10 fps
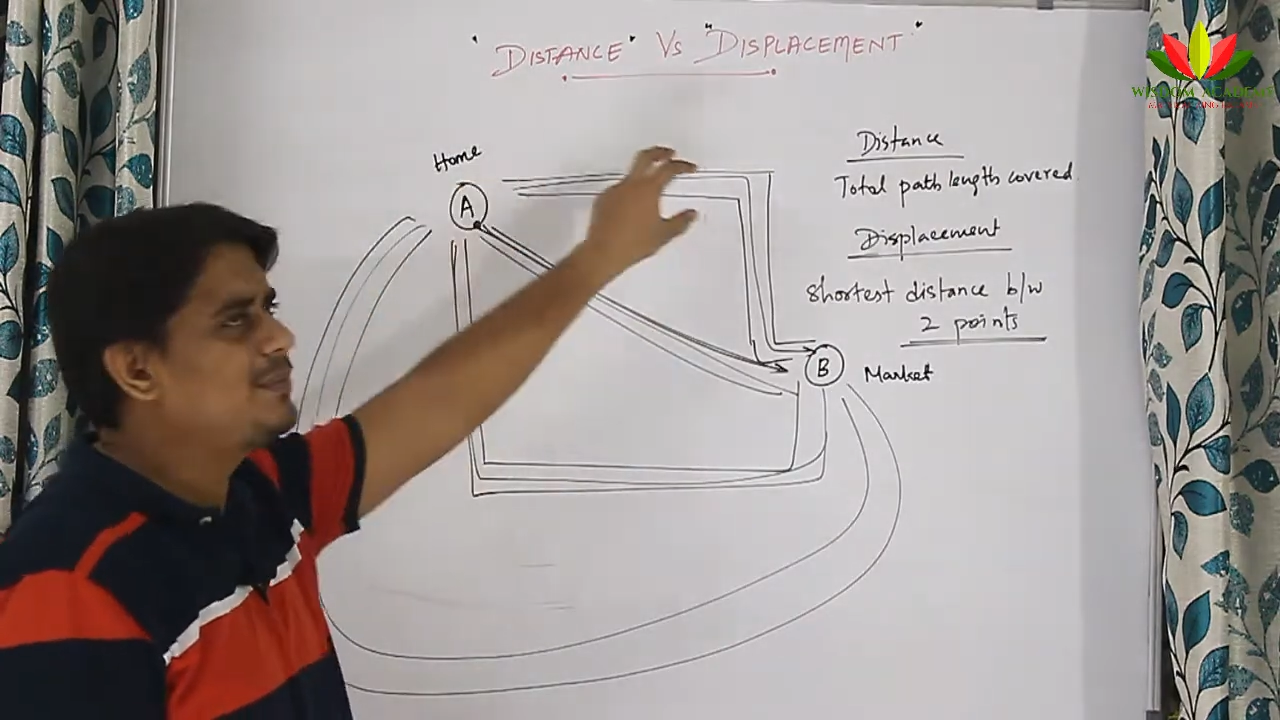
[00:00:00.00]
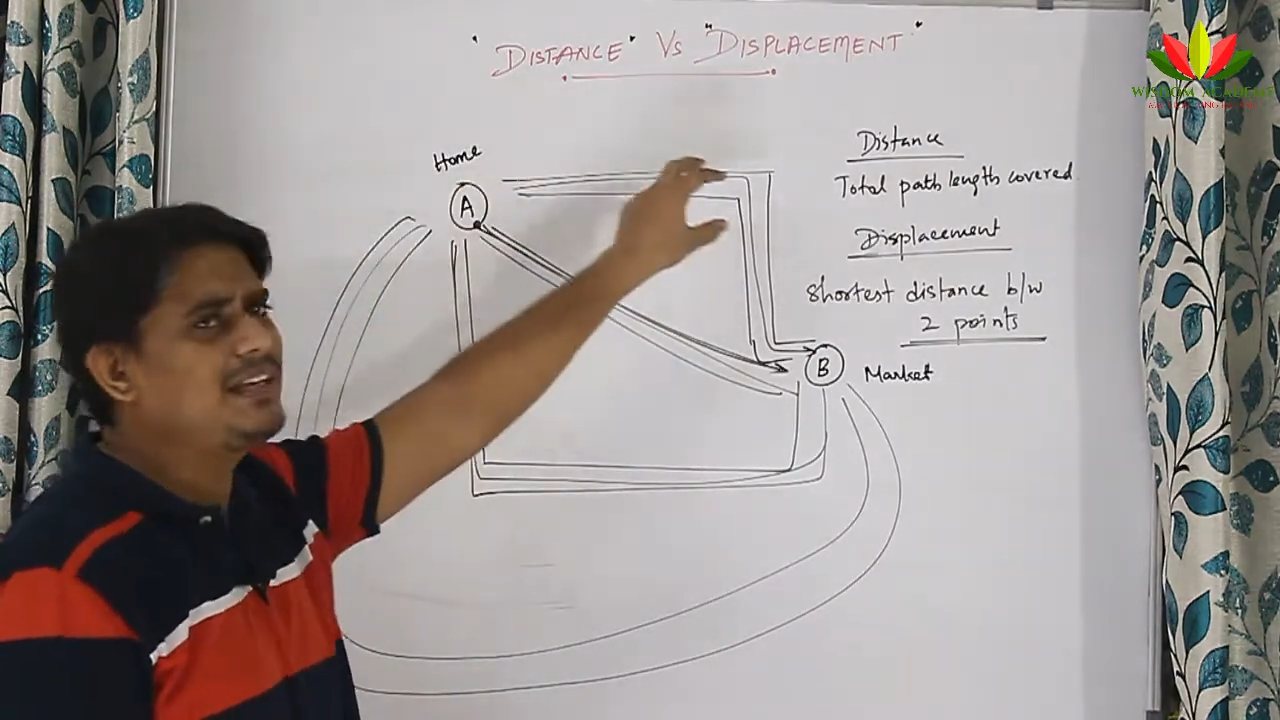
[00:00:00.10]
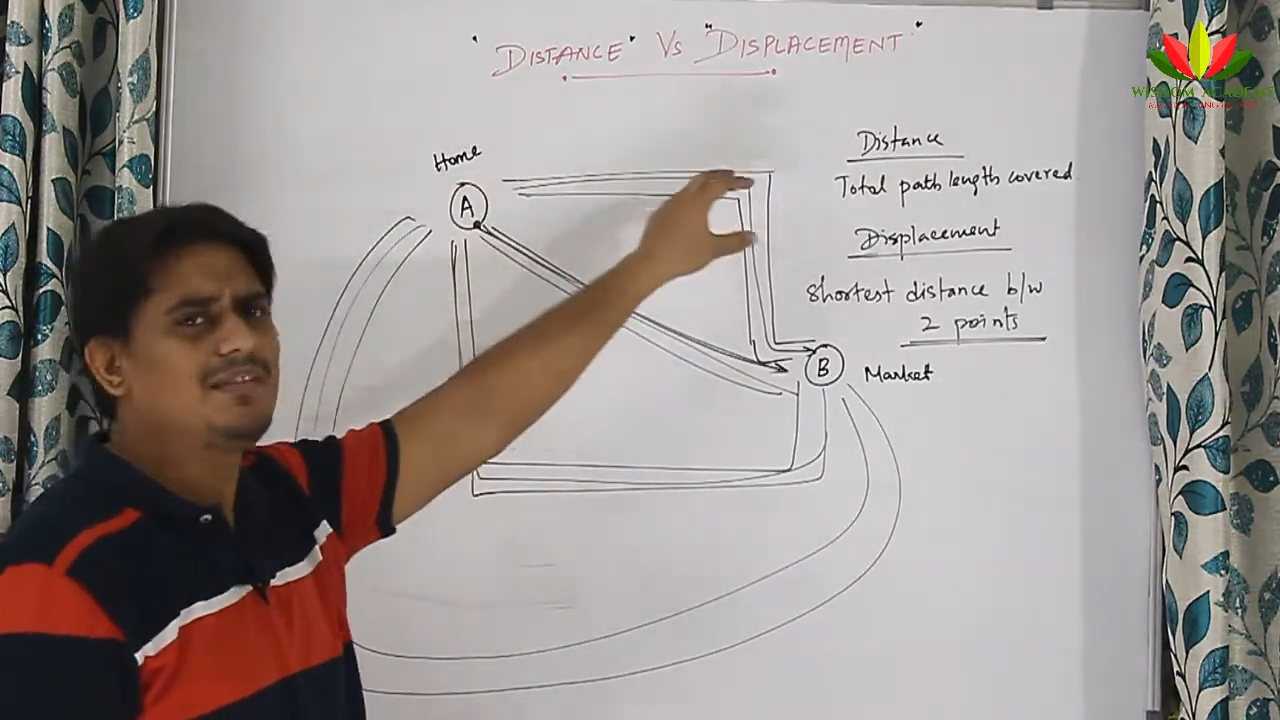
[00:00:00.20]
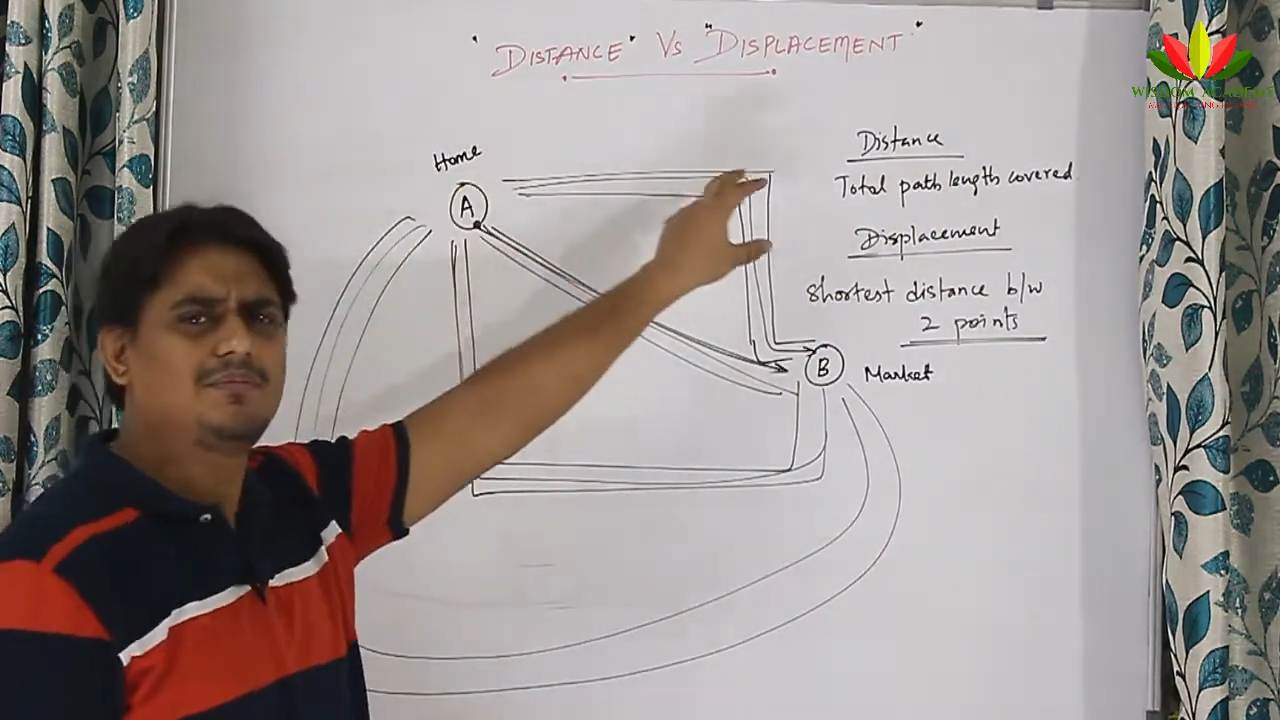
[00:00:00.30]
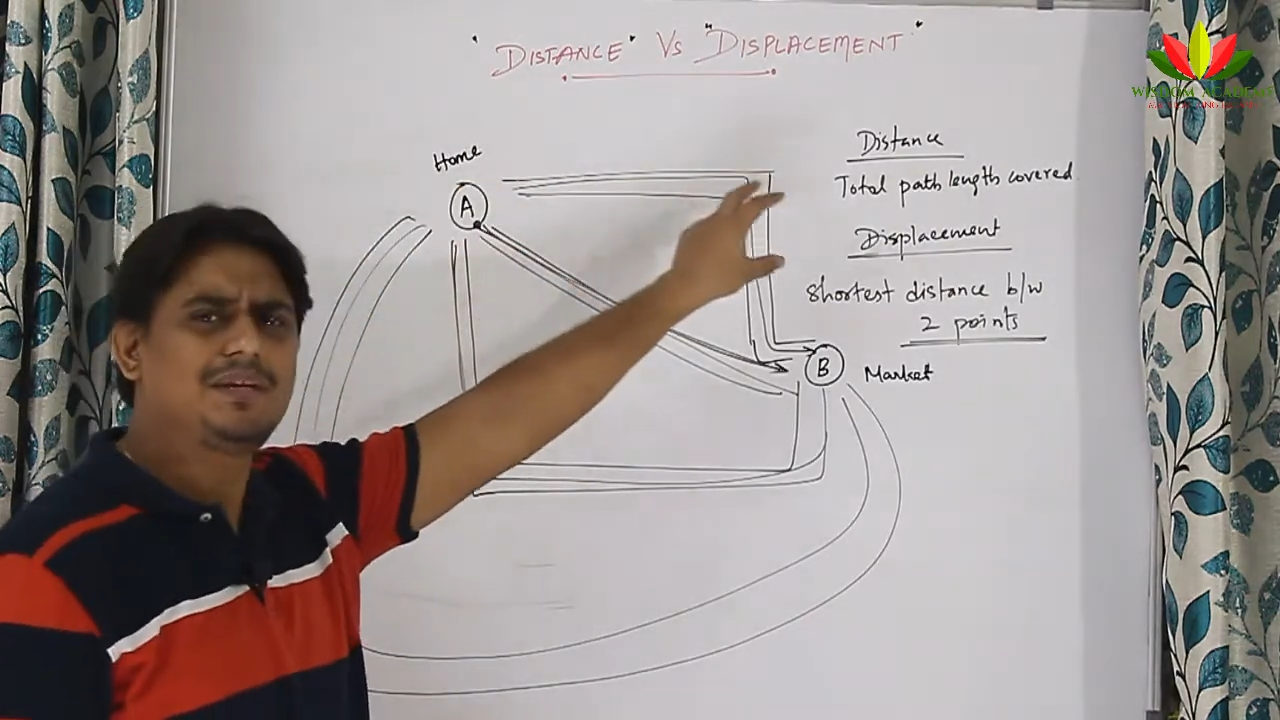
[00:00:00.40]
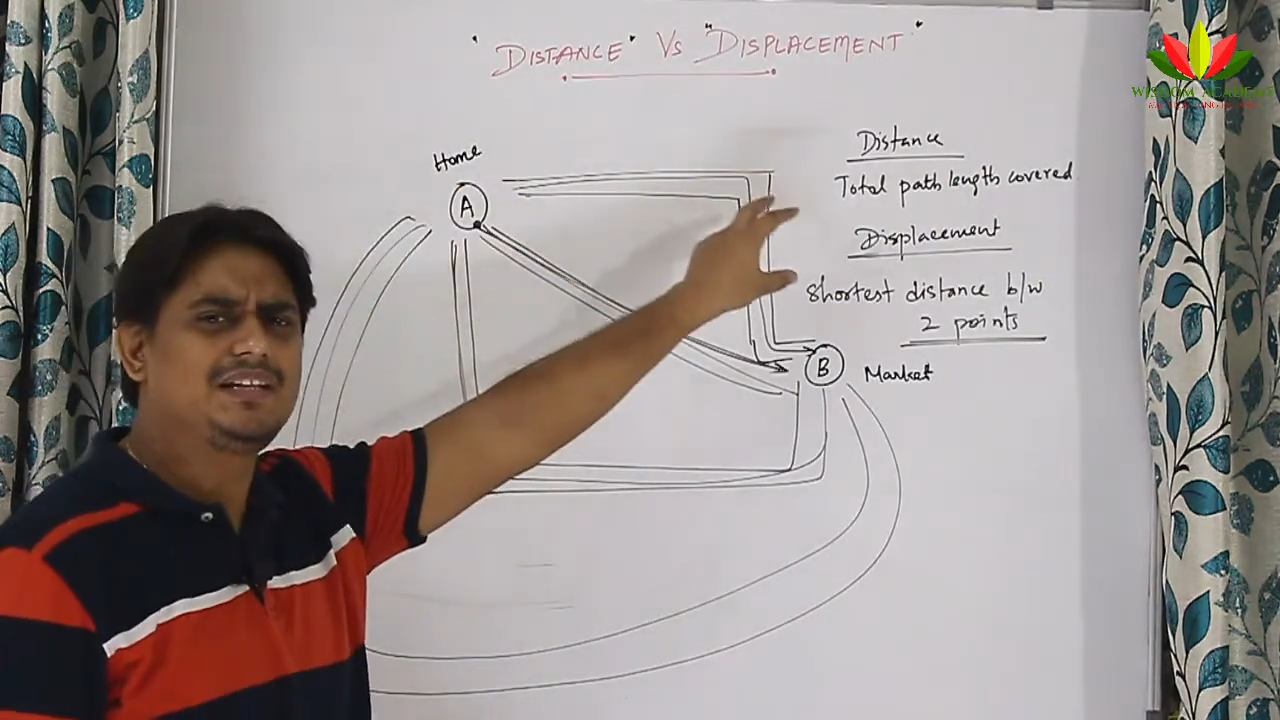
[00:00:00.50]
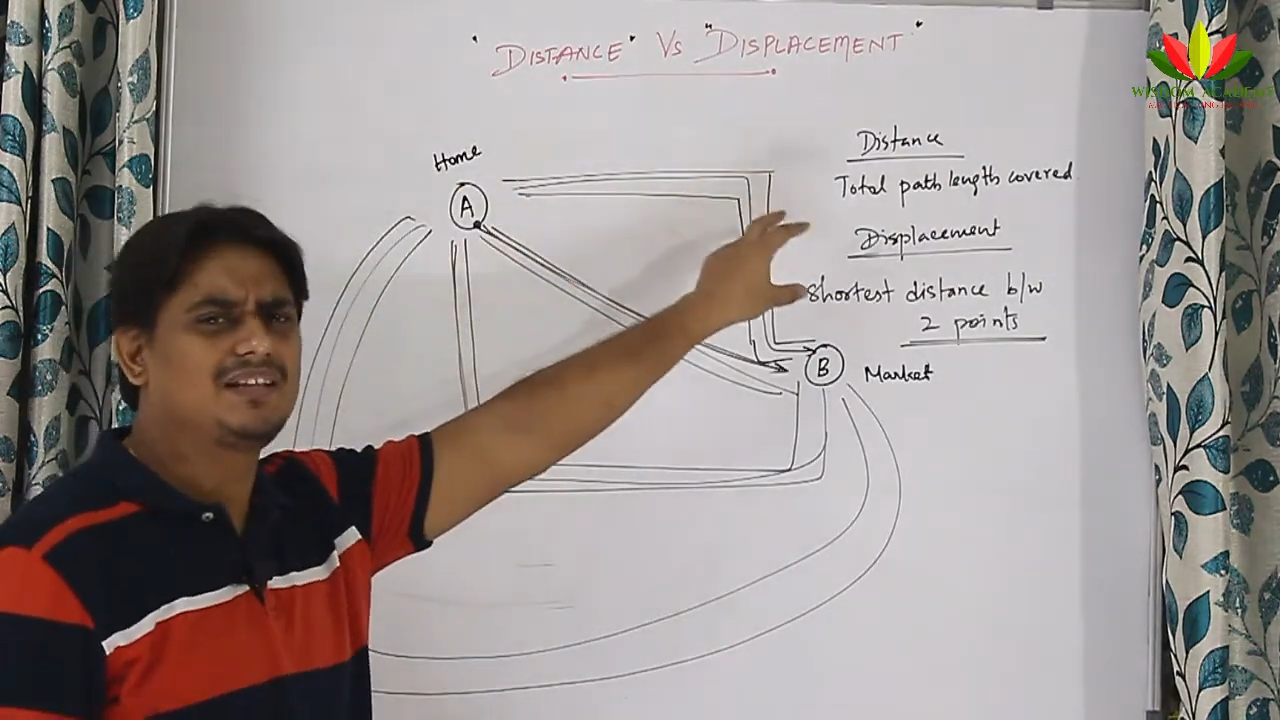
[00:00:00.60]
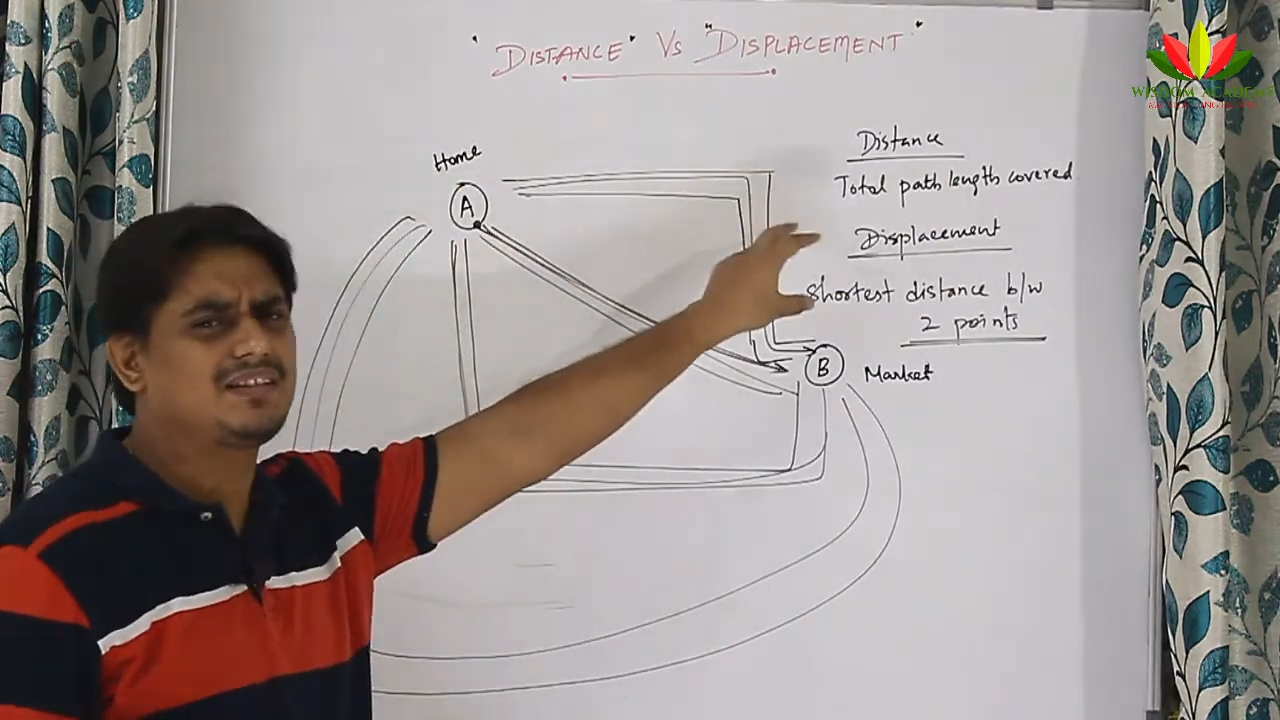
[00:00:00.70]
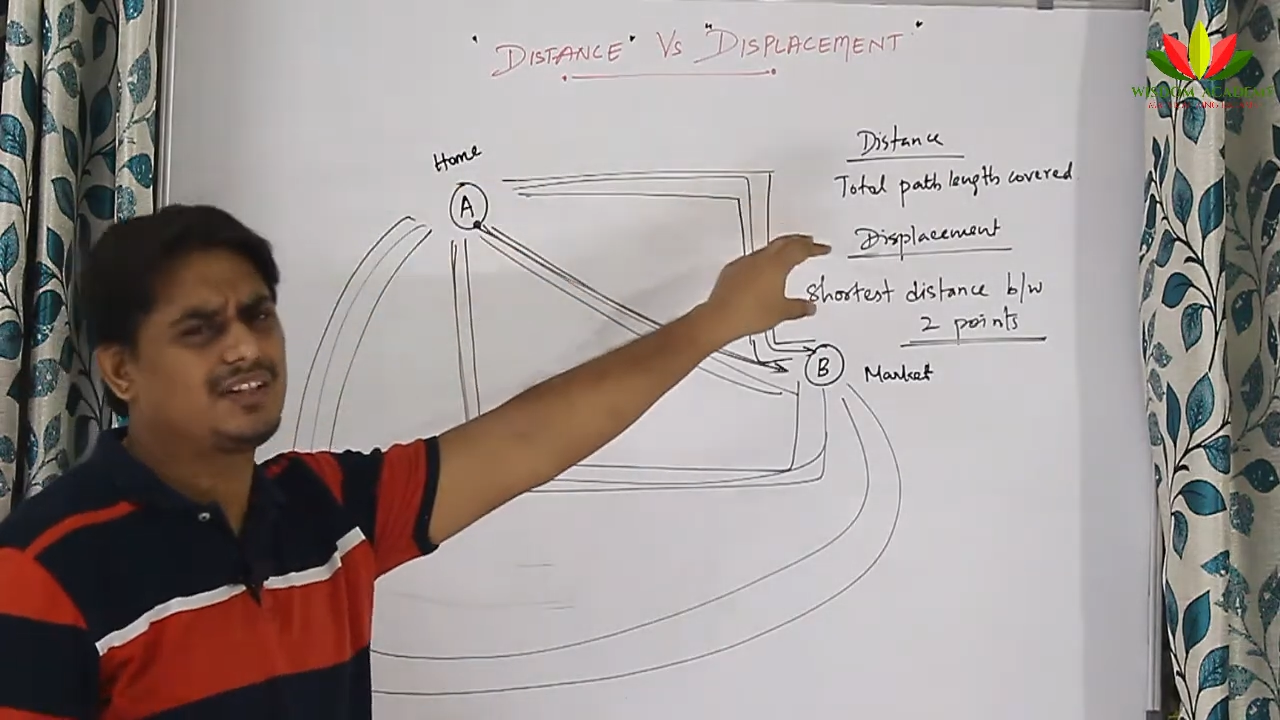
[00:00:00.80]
be meter,